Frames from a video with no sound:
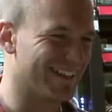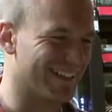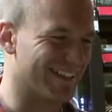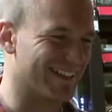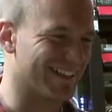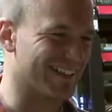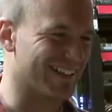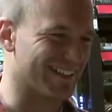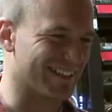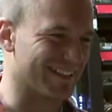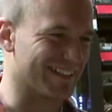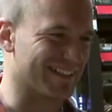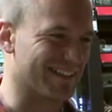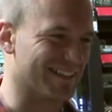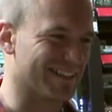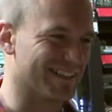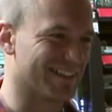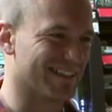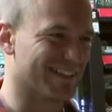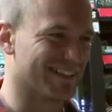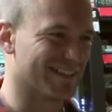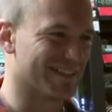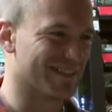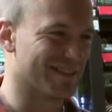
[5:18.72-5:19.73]
yeah, yeah, yeah.
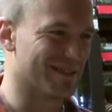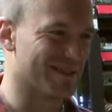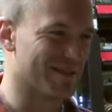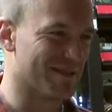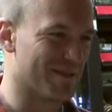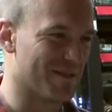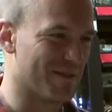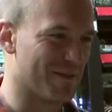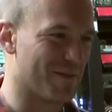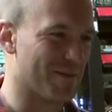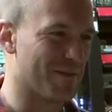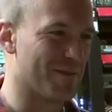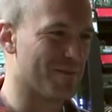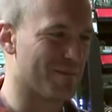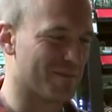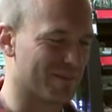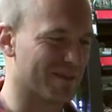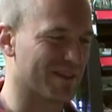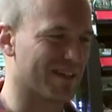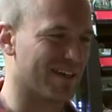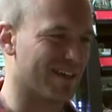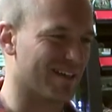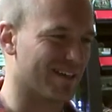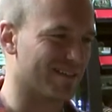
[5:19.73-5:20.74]
You smoke weed or
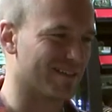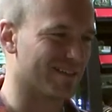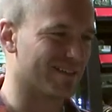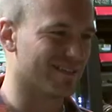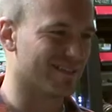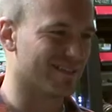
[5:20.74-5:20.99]
what? Yeah.